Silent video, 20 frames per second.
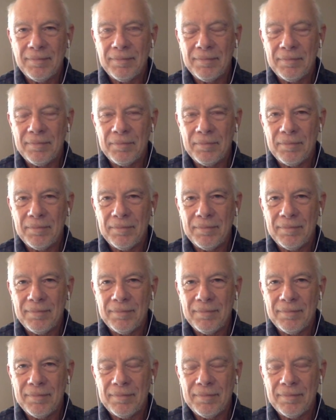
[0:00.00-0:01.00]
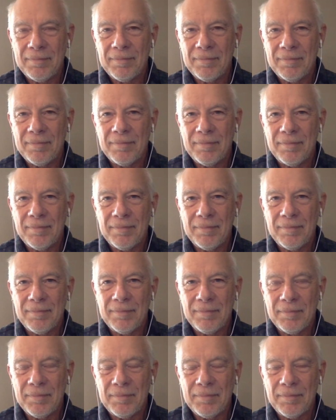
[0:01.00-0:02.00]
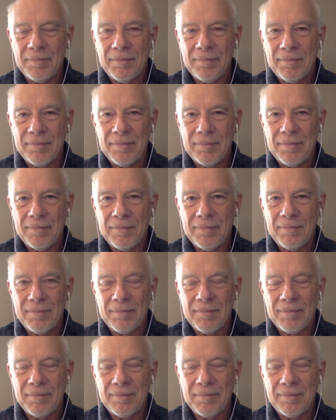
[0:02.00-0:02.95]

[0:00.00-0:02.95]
The person shown says nothing.